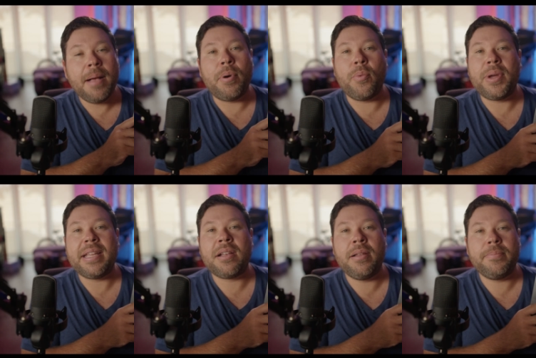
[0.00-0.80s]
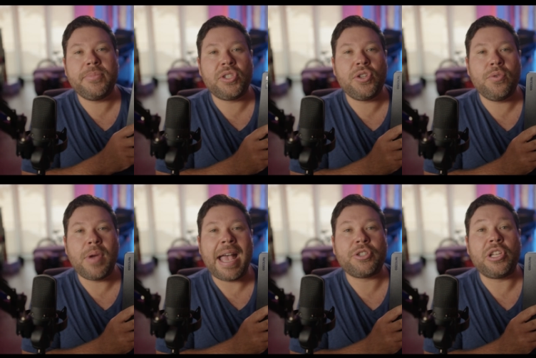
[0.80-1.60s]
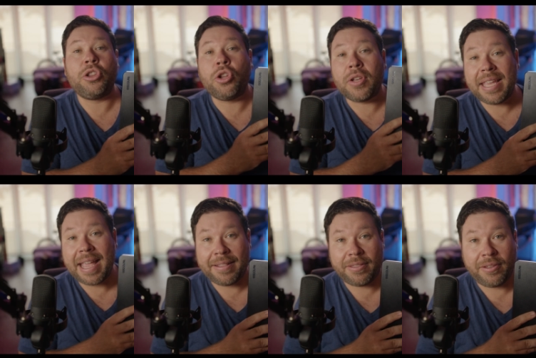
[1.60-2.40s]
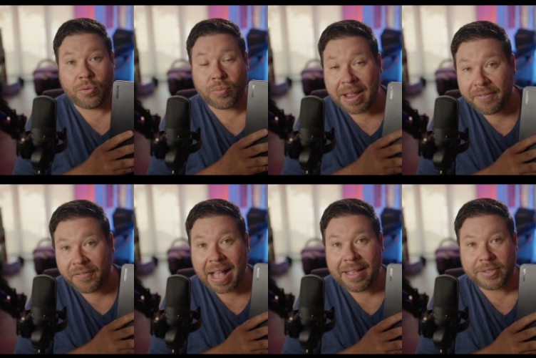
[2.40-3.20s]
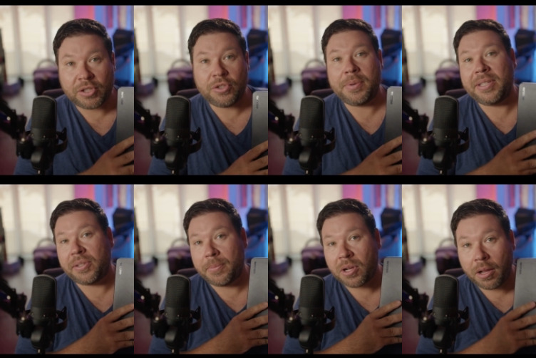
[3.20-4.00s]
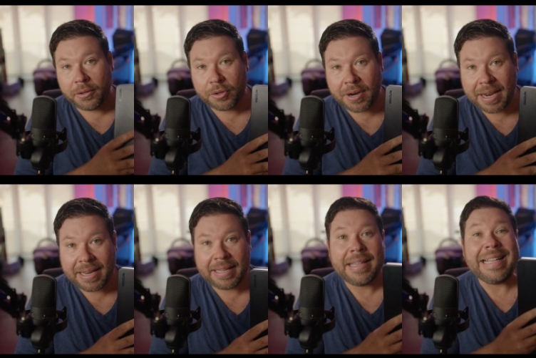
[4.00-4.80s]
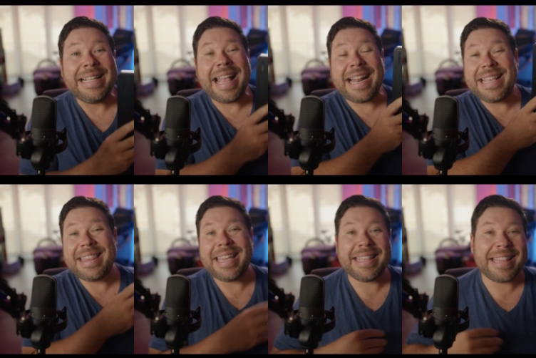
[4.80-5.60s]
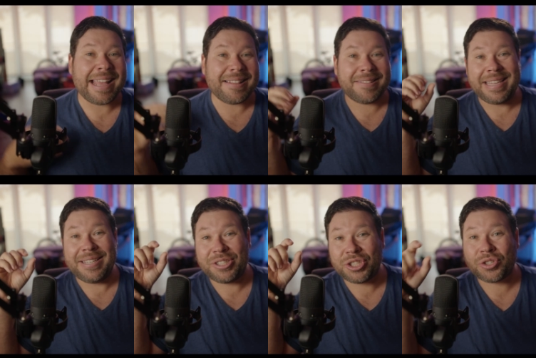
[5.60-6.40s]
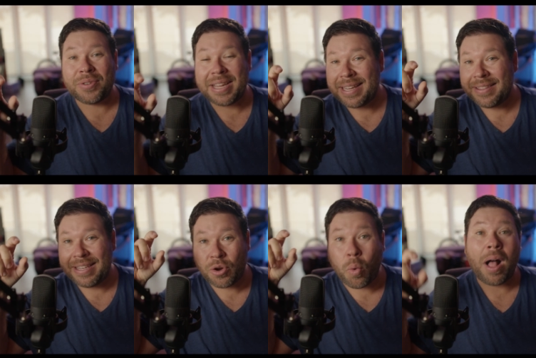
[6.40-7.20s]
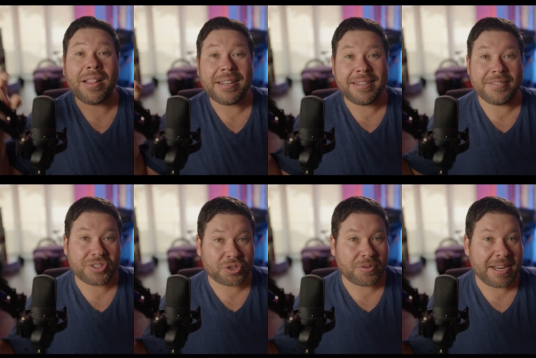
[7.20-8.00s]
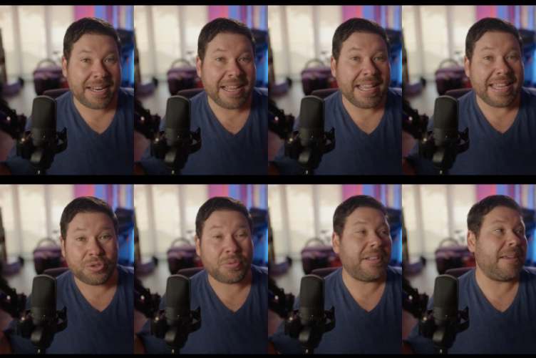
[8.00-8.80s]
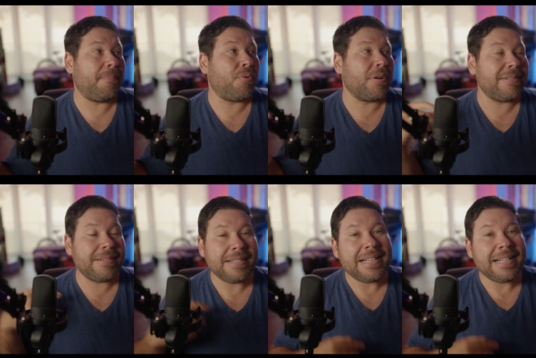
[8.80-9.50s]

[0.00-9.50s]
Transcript: But when it comes to actually looking at the RED files and doing some color grading, anything that the screen, the quality of the screen is really important,